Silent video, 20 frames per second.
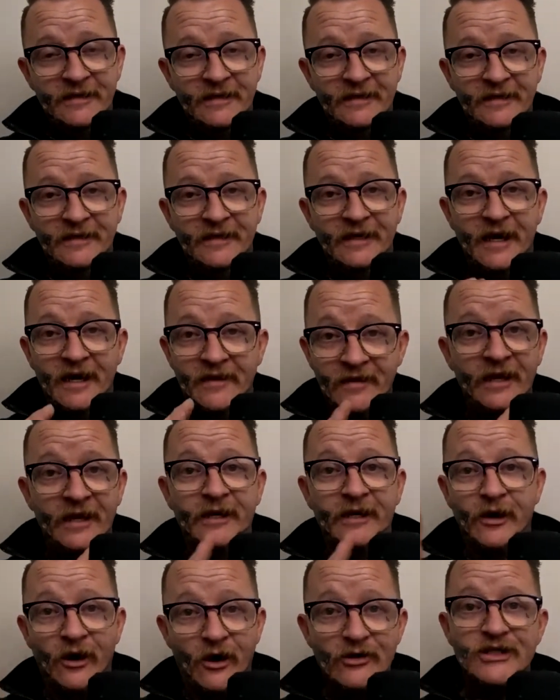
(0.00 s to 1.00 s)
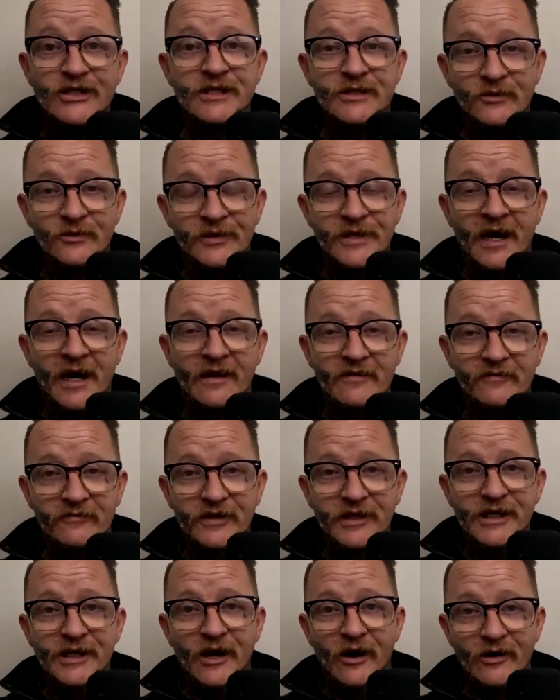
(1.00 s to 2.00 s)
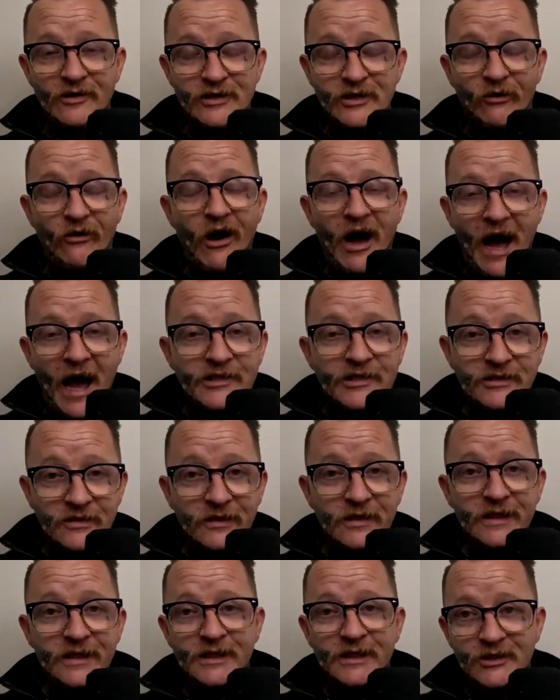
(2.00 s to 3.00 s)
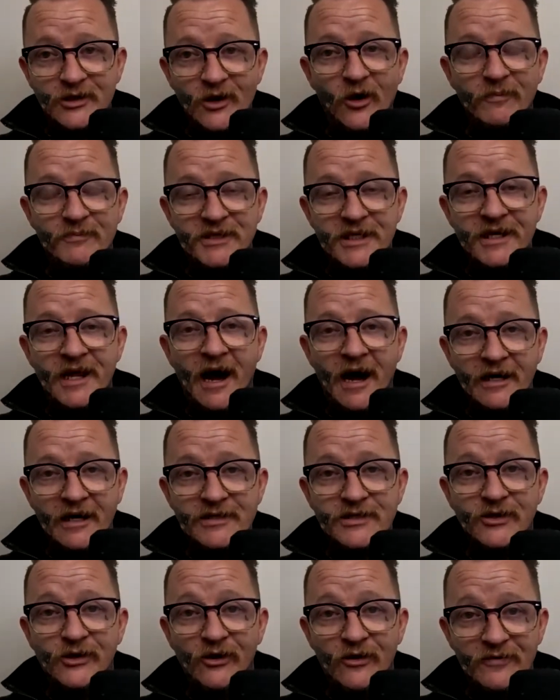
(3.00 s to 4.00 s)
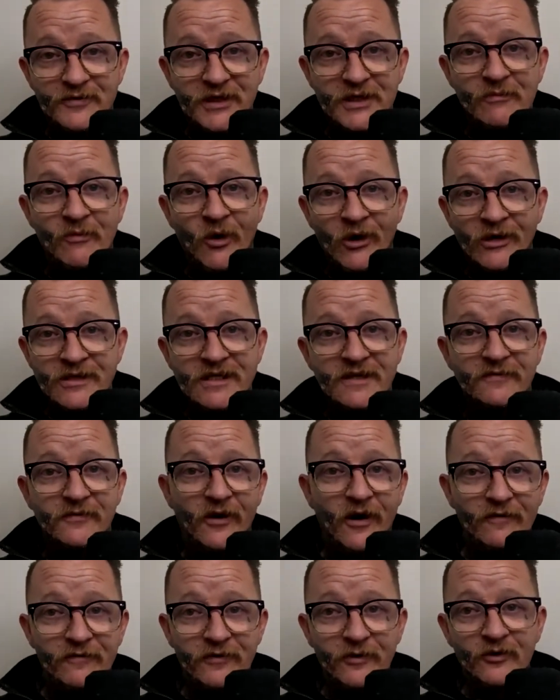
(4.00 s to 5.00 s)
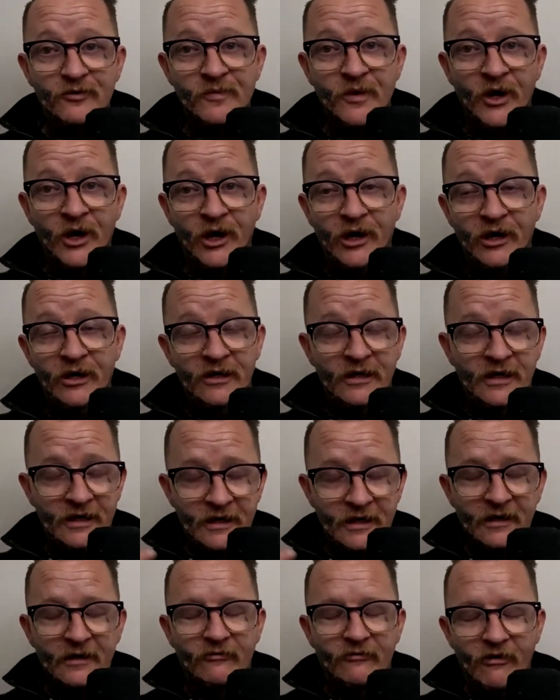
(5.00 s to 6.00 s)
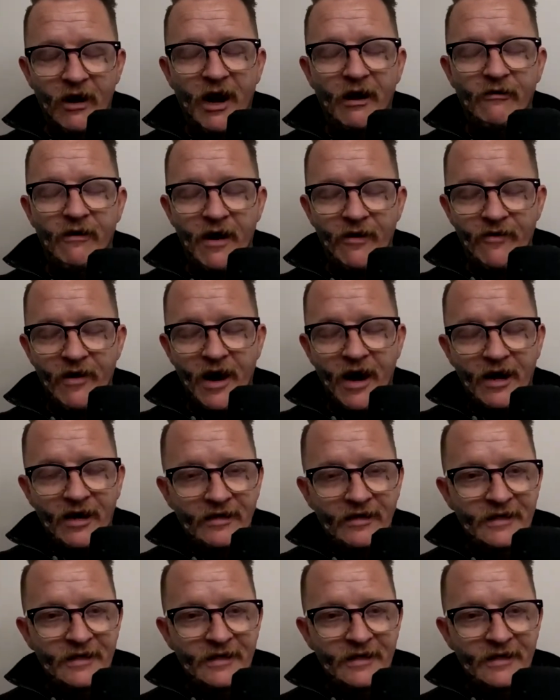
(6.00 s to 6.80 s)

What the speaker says: And then it goes into another video. So I actually stopped and asked her if she minds if I film her, rah.